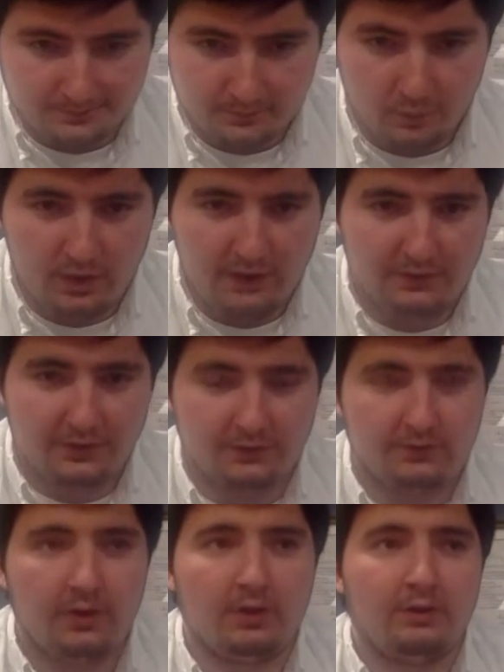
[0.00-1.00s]
whenever the
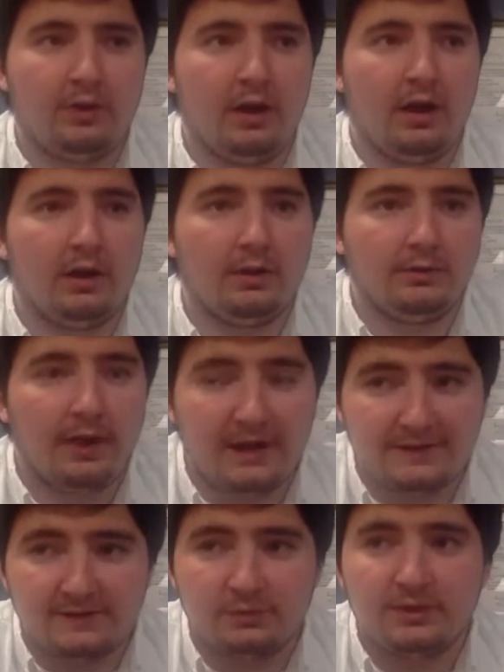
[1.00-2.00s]

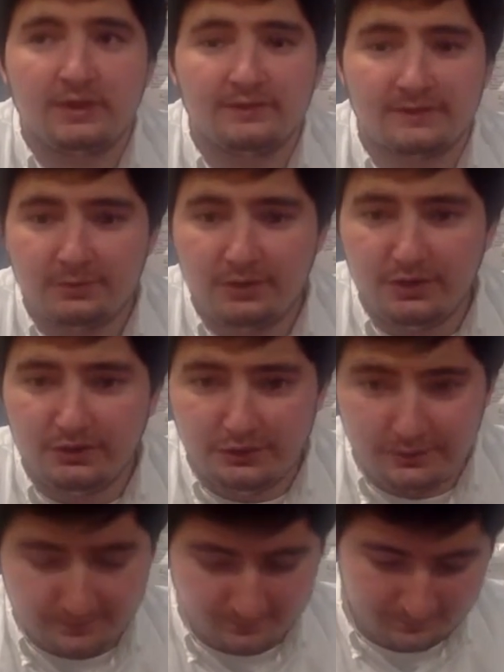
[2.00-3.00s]
Nazis would give a speech,